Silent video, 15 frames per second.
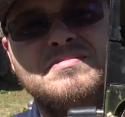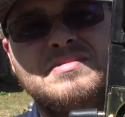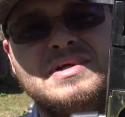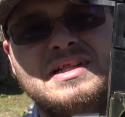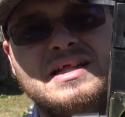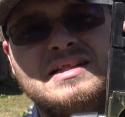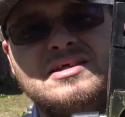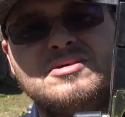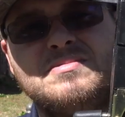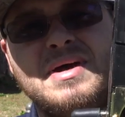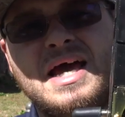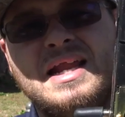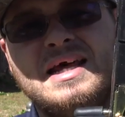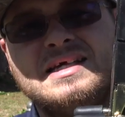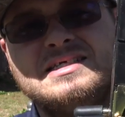but that little
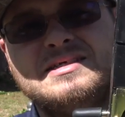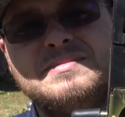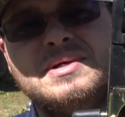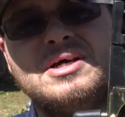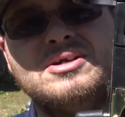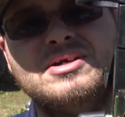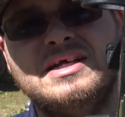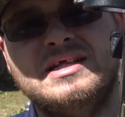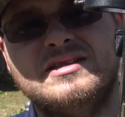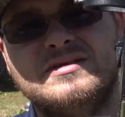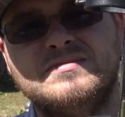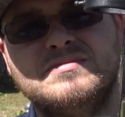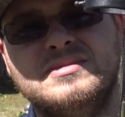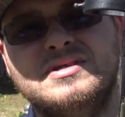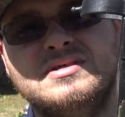mat has to be underneath
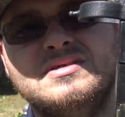them.